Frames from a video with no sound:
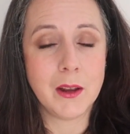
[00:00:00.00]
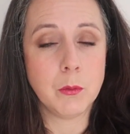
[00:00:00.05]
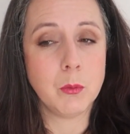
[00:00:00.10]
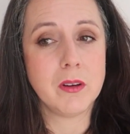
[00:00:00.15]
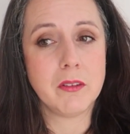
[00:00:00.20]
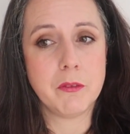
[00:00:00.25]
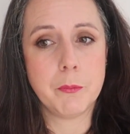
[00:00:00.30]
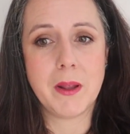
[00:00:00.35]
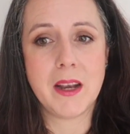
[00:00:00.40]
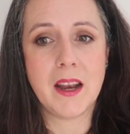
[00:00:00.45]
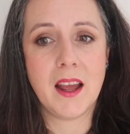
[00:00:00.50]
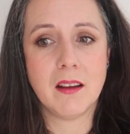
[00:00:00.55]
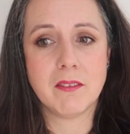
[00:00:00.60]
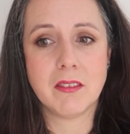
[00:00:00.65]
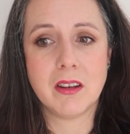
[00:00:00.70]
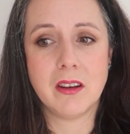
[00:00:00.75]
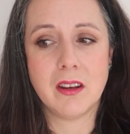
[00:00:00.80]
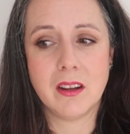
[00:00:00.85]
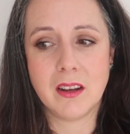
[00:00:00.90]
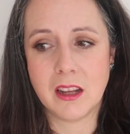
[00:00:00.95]
I would have been
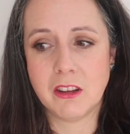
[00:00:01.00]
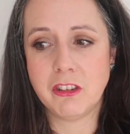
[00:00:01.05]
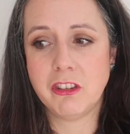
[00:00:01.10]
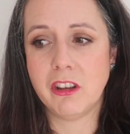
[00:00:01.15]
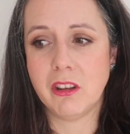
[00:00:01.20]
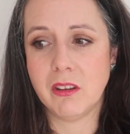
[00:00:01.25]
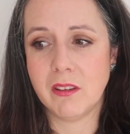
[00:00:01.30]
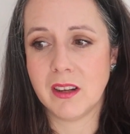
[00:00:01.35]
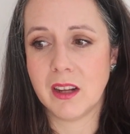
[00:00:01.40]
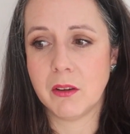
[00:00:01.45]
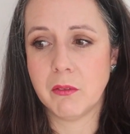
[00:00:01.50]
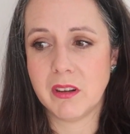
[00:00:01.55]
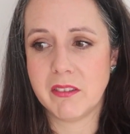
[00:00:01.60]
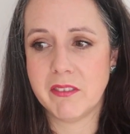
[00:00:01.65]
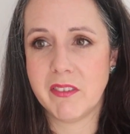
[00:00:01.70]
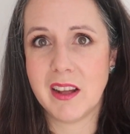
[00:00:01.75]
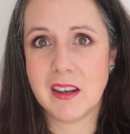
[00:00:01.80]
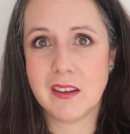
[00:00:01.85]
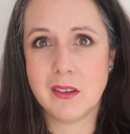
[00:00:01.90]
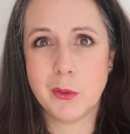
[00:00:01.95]
having an issue, and I would
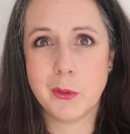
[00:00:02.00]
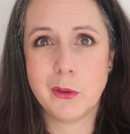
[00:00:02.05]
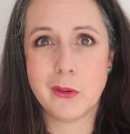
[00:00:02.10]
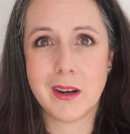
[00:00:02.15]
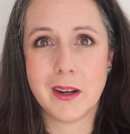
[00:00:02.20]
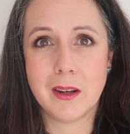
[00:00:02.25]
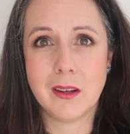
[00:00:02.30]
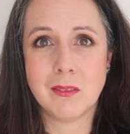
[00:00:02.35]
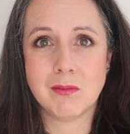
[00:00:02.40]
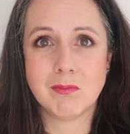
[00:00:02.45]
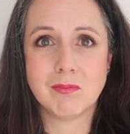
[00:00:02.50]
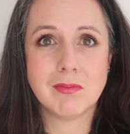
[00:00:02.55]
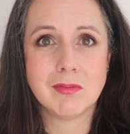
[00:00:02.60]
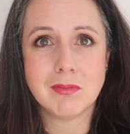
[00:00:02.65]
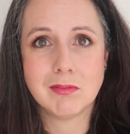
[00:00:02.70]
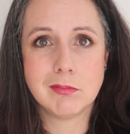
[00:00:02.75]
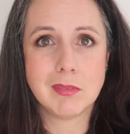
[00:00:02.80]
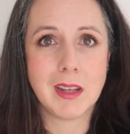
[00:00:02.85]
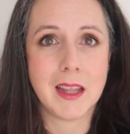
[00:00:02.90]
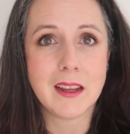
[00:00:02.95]
have had to try and
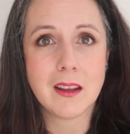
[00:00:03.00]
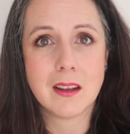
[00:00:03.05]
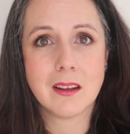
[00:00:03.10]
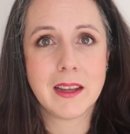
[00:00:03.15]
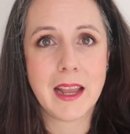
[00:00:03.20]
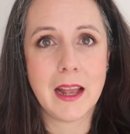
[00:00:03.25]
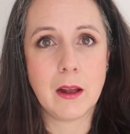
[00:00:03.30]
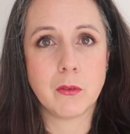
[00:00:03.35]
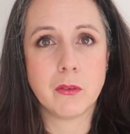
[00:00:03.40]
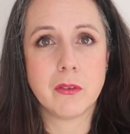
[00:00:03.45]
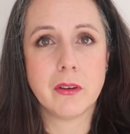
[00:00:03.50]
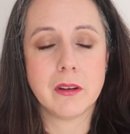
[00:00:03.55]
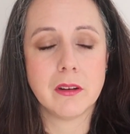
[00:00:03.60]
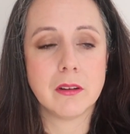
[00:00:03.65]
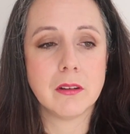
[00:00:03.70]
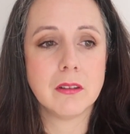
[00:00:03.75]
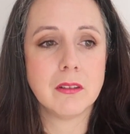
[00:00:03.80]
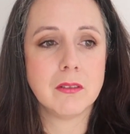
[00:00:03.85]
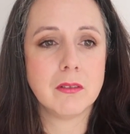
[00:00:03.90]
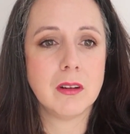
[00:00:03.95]
like
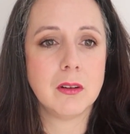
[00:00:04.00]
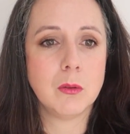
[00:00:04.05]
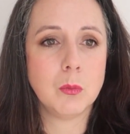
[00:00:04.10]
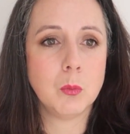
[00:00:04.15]
counter